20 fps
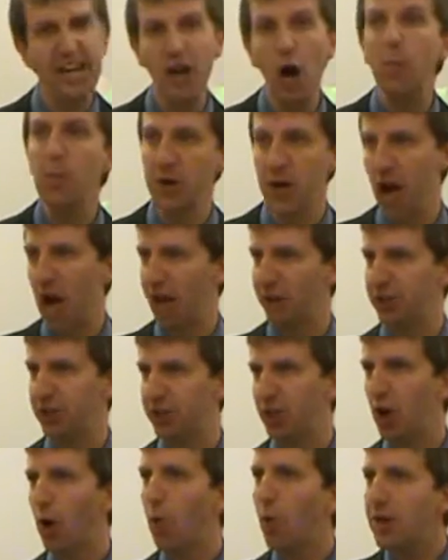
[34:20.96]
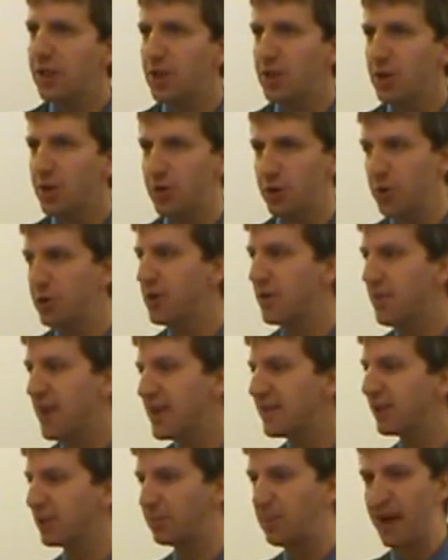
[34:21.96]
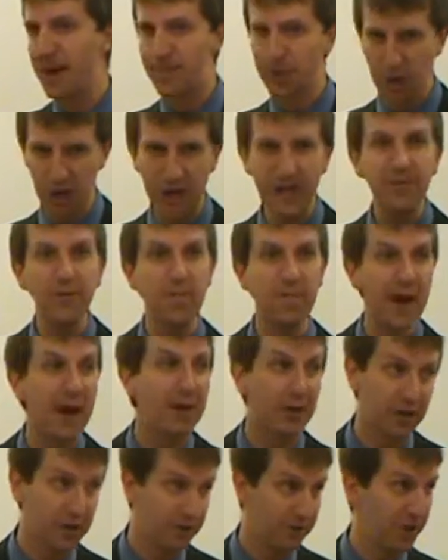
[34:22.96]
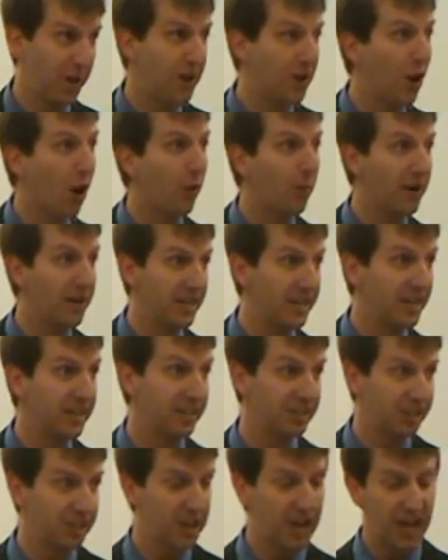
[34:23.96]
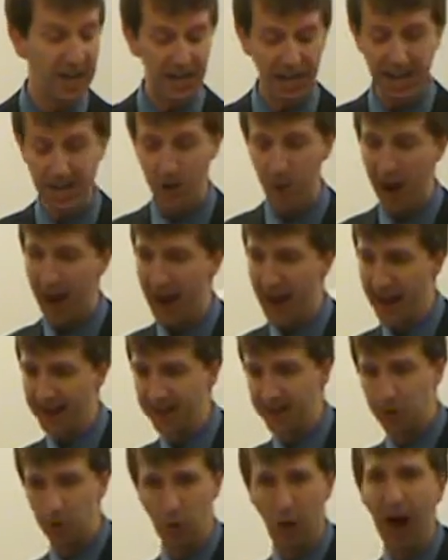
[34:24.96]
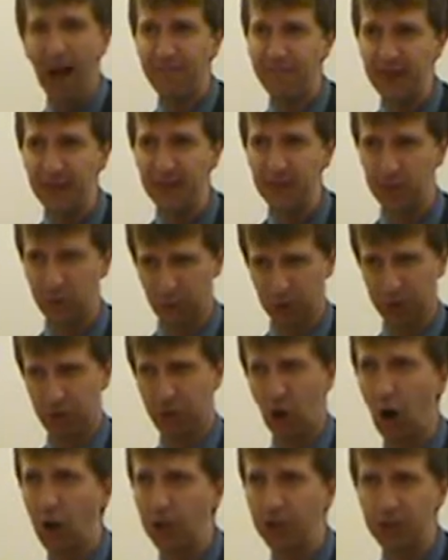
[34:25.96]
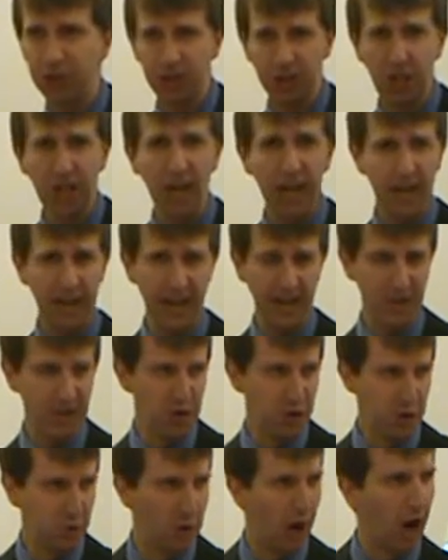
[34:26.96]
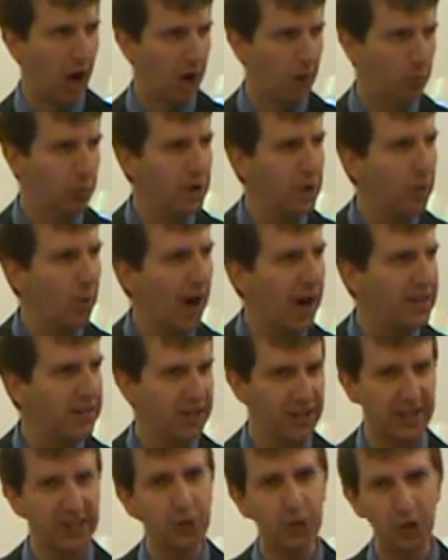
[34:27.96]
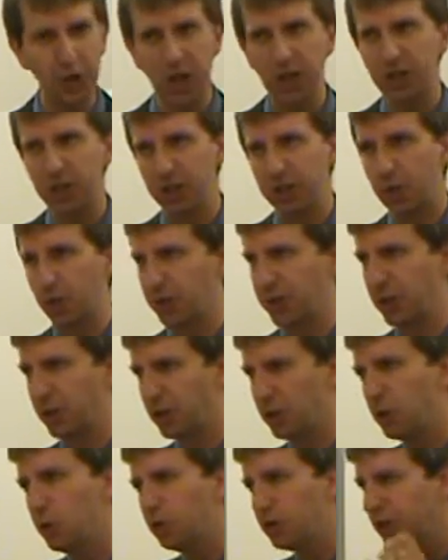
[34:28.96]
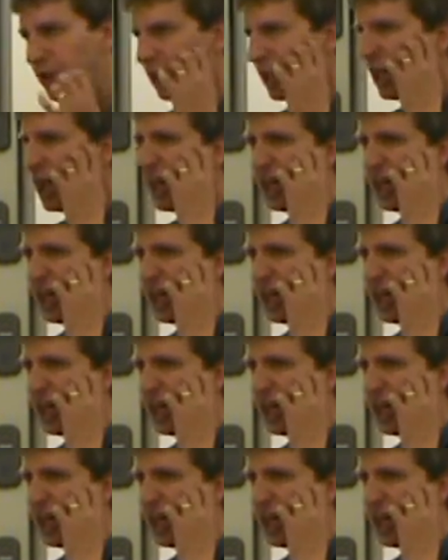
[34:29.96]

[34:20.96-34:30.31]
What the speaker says: it up a notch? What can you do to make this paper even better than it already is? Can you add graphics or charts? Can you rewrite the introduction or conclusion